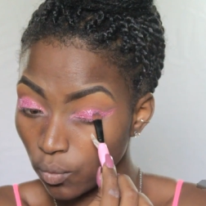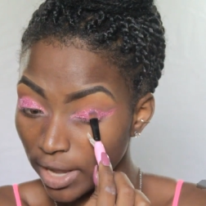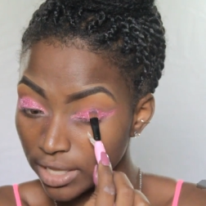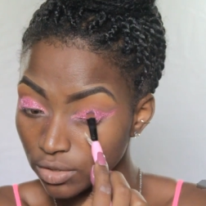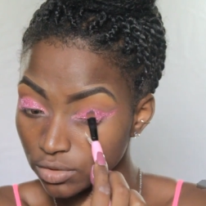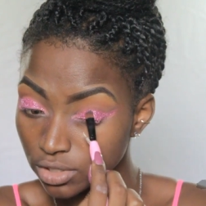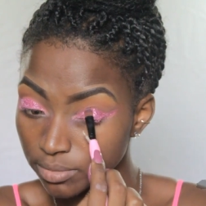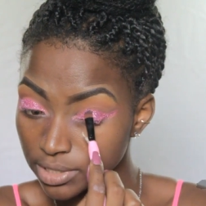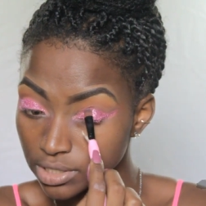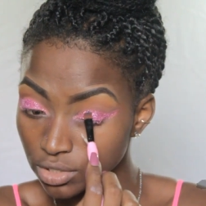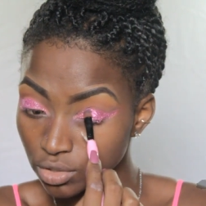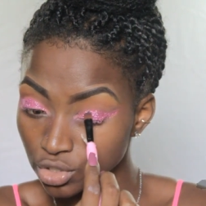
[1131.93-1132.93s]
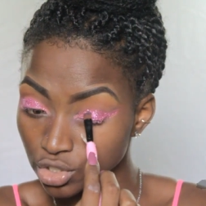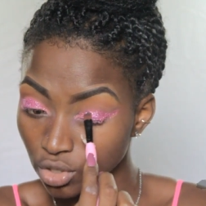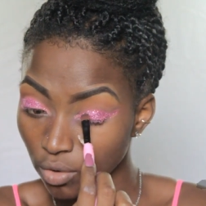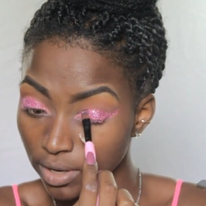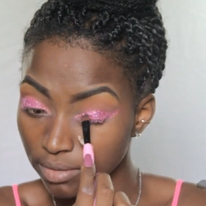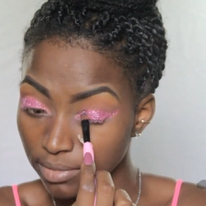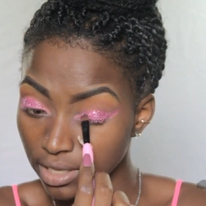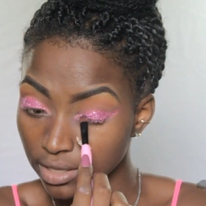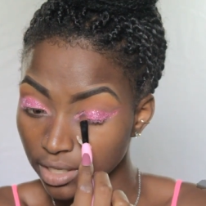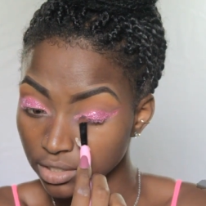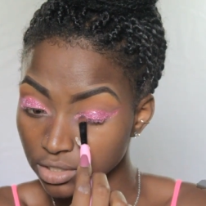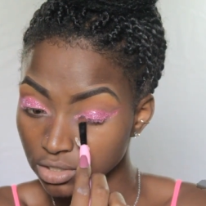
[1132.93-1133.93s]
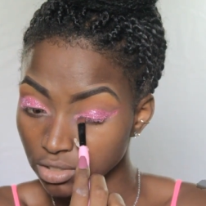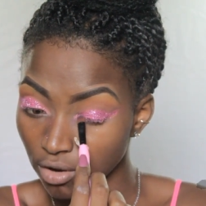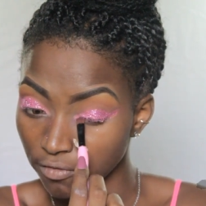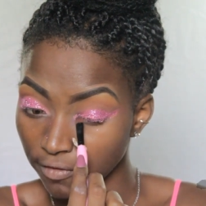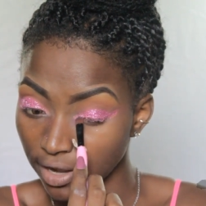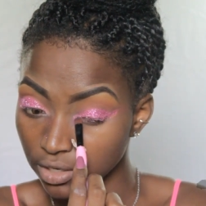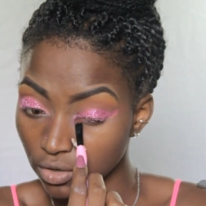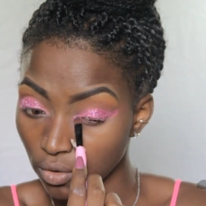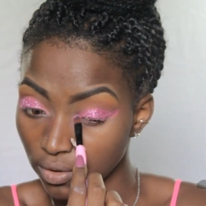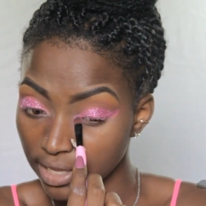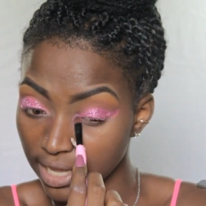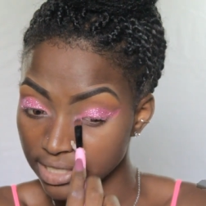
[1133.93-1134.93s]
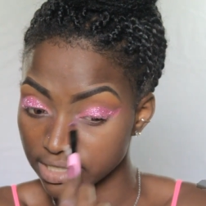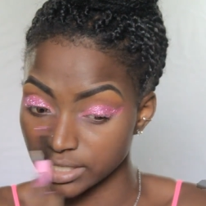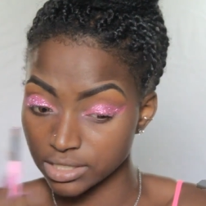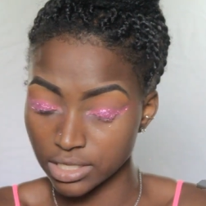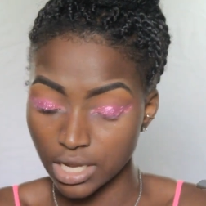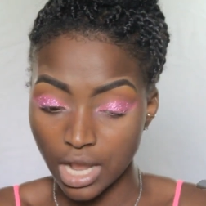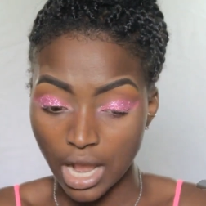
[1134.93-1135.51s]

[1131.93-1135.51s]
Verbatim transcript: why YouTube is still showing me their stuff. I don't get it.